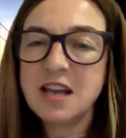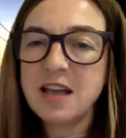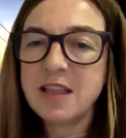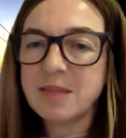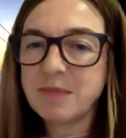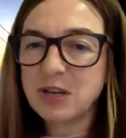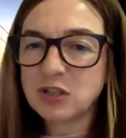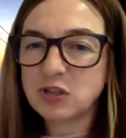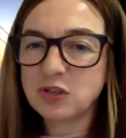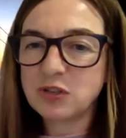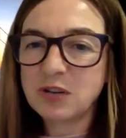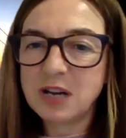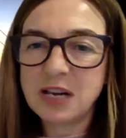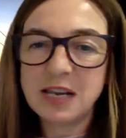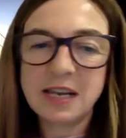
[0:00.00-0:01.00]
then make sure
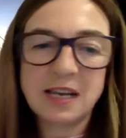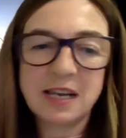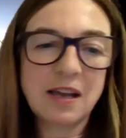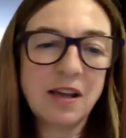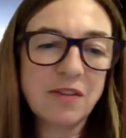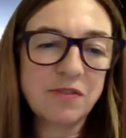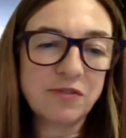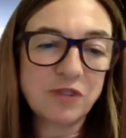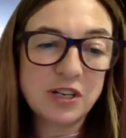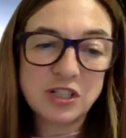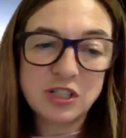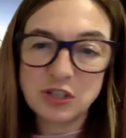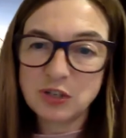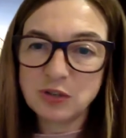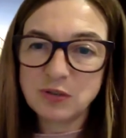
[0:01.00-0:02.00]
you click free to
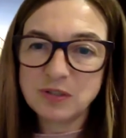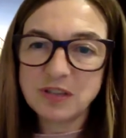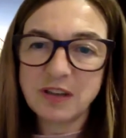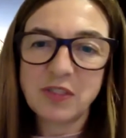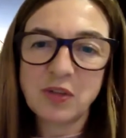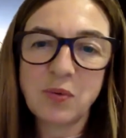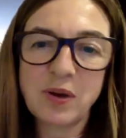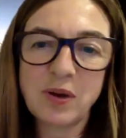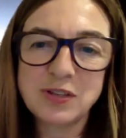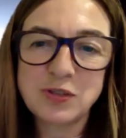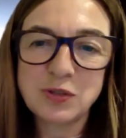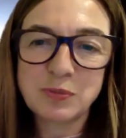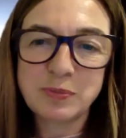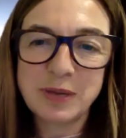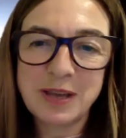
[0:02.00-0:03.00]
use, otherwise
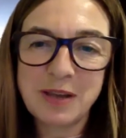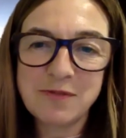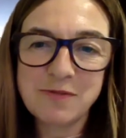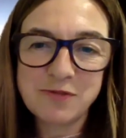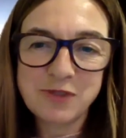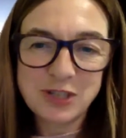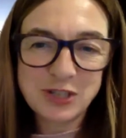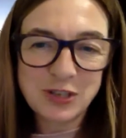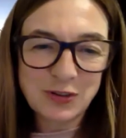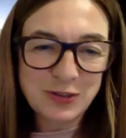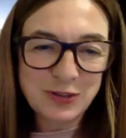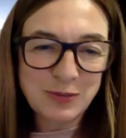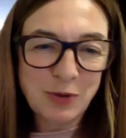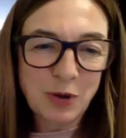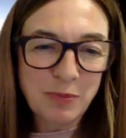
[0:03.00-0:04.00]
you'll be infringing on
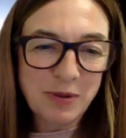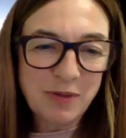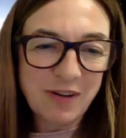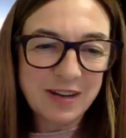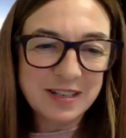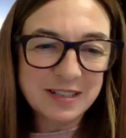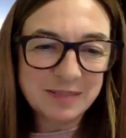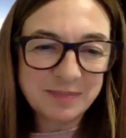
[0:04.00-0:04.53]
some copyright.